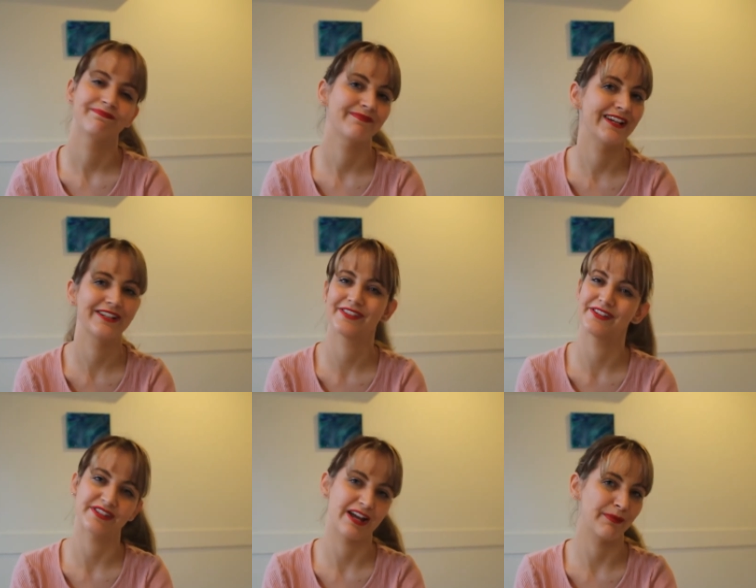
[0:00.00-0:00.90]
it's the
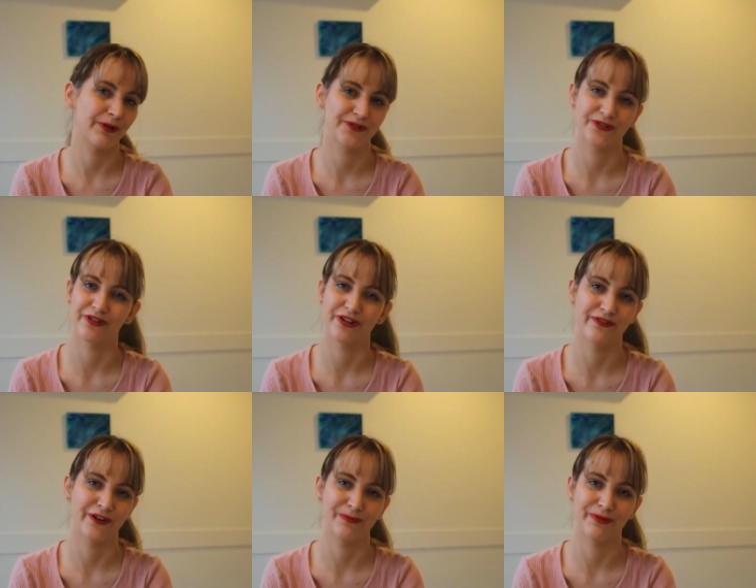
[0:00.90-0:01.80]
same old story you've
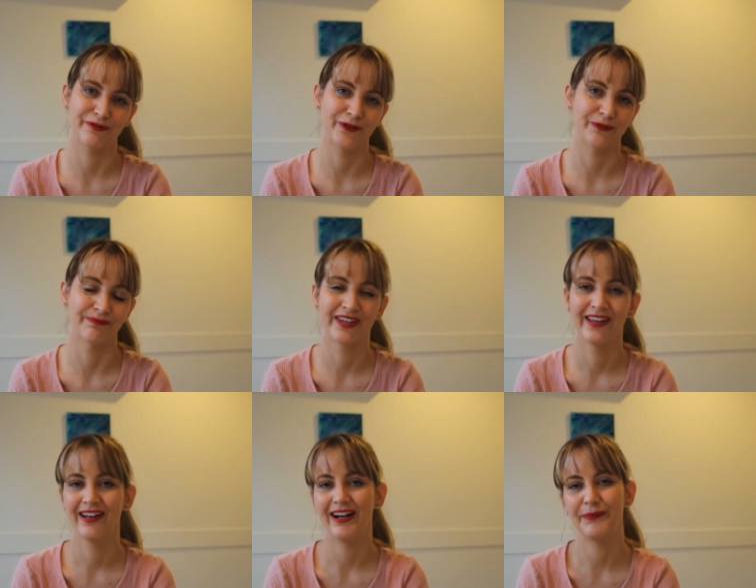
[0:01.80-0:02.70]
heard before.
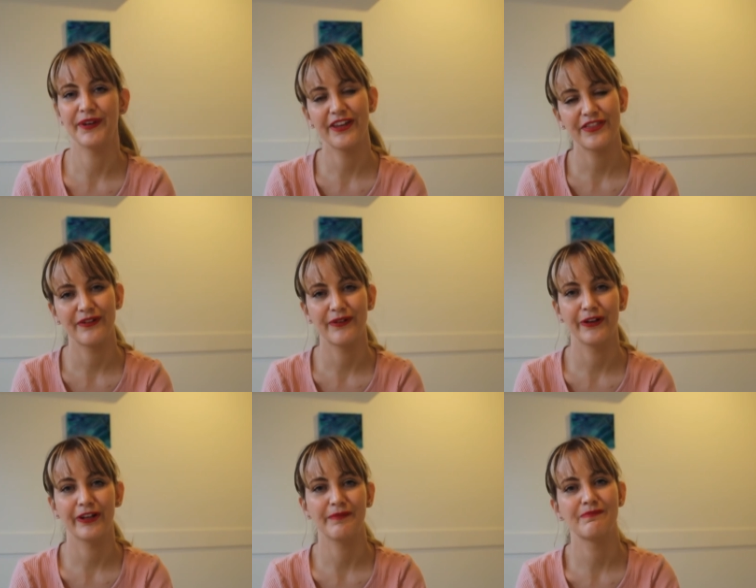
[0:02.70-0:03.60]
I would get there
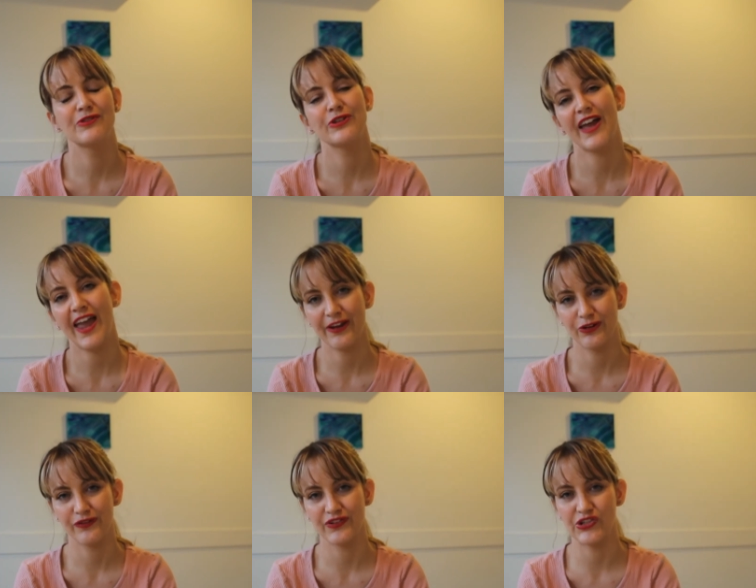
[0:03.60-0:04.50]
early, do the
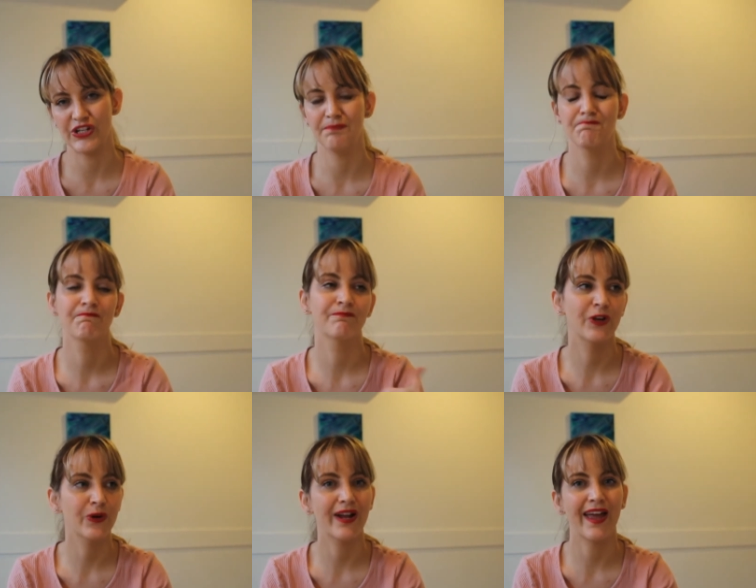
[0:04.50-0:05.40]
handover sheet,
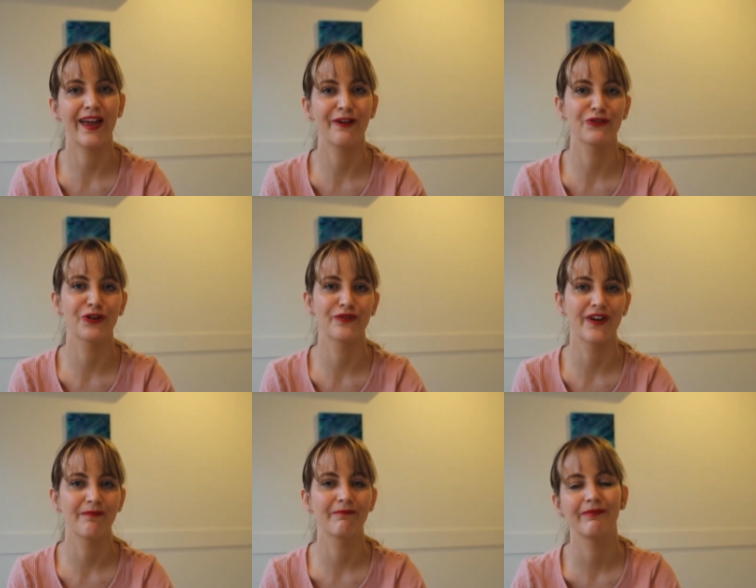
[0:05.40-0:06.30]
go to
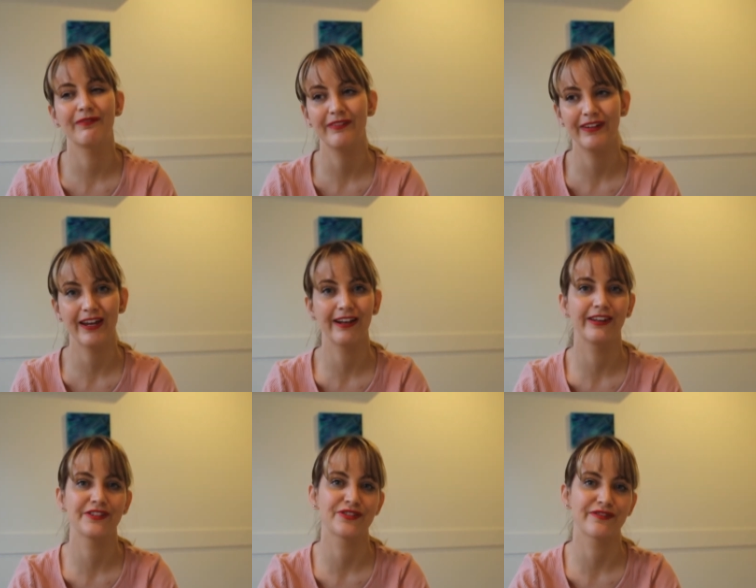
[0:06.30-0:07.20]
handover, get a
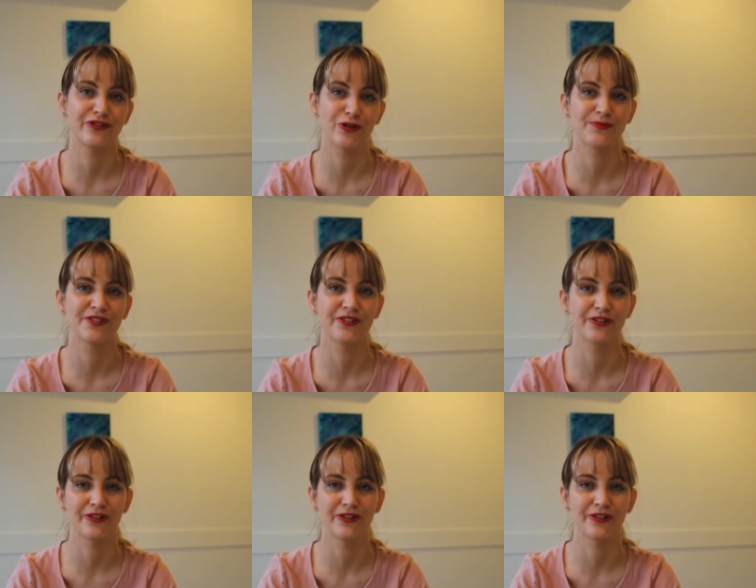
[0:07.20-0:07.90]
list of jobs to